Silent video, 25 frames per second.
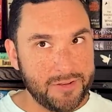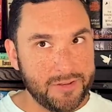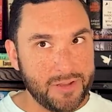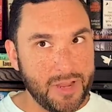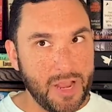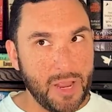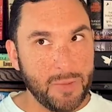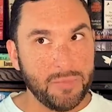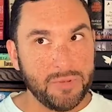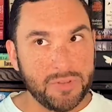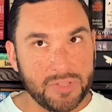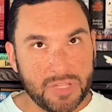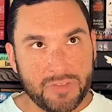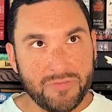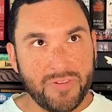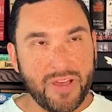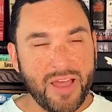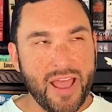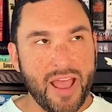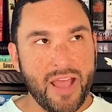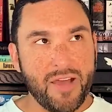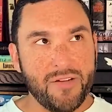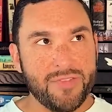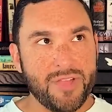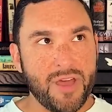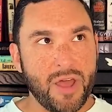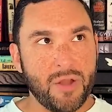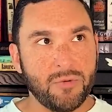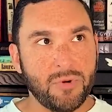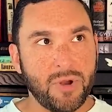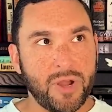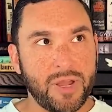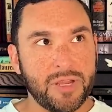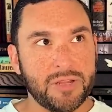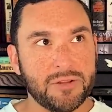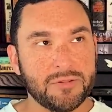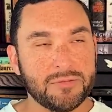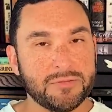I believe I have that
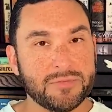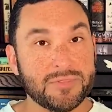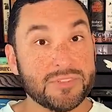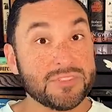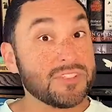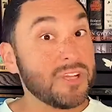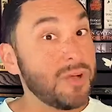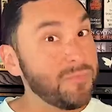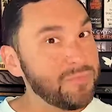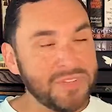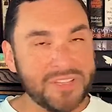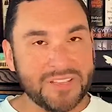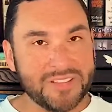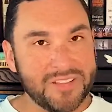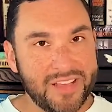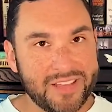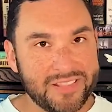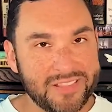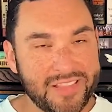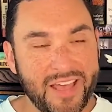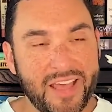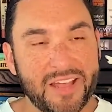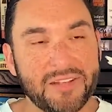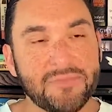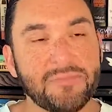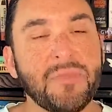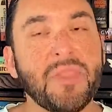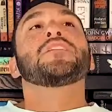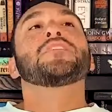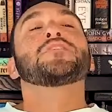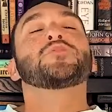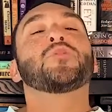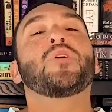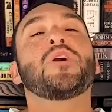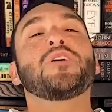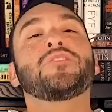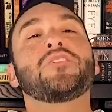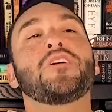right. Something like that.
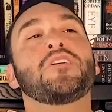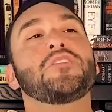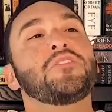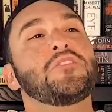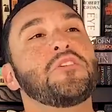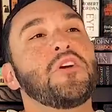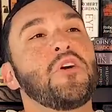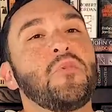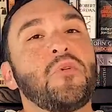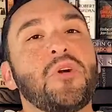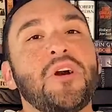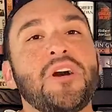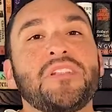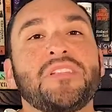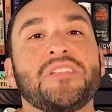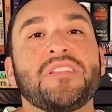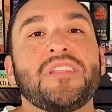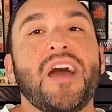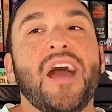So I thought, you know what?